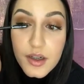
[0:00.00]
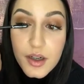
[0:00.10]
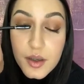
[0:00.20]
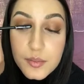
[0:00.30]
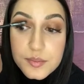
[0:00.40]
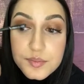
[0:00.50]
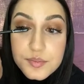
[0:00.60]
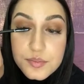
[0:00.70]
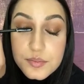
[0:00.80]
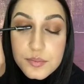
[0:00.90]

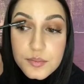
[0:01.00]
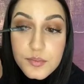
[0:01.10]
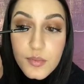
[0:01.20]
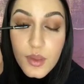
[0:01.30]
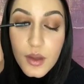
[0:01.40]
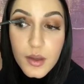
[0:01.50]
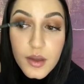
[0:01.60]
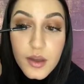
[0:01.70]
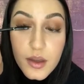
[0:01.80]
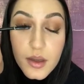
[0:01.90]

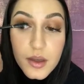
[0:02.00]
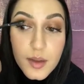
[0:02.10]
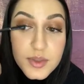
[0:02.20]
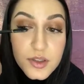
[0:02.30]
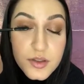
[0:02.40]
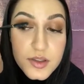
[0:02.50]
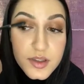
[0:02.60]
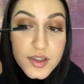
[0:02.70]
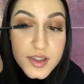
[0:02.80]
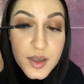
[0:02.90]
And I'm still
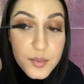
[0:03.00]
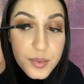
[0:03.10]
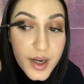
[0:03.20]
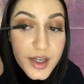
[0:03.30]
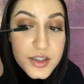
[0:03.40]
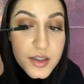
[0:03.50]
using the same brush.